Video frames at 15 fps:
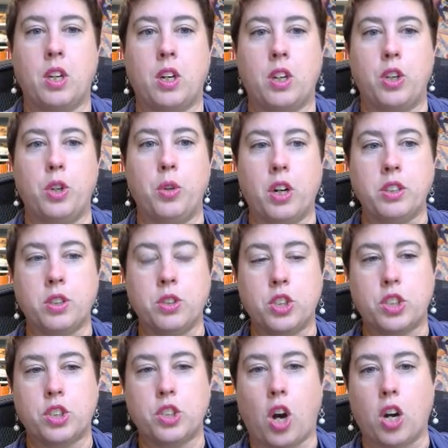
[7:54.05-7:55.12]
You can also
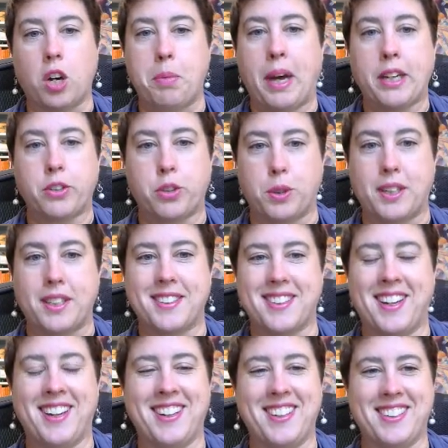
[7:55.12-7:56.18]
just talk back to it.
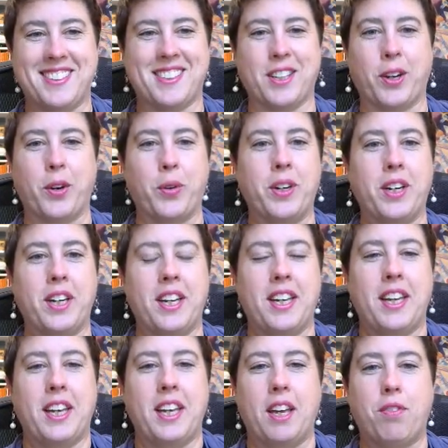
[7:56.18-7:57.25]
So
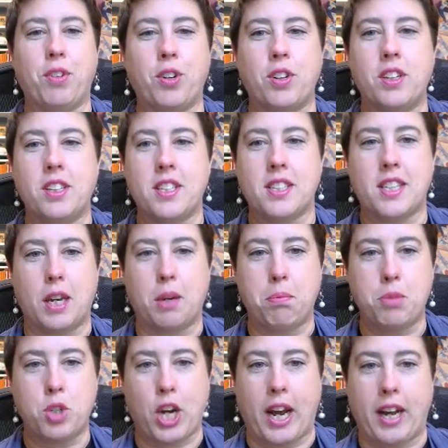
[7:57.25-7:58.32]
if you're in the
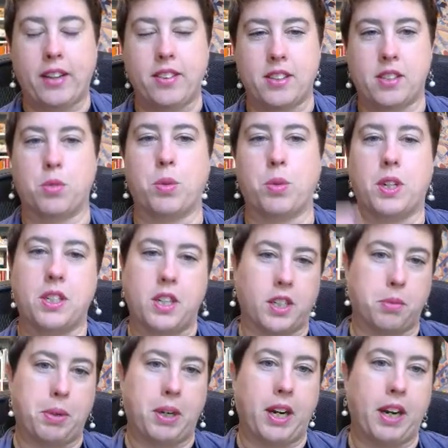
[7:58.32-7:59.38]
same chat, this is what I
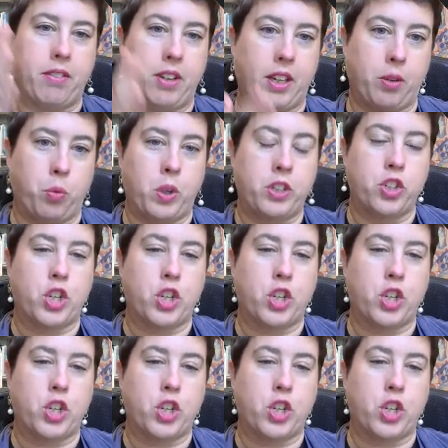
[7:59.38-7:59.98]
talked about, having one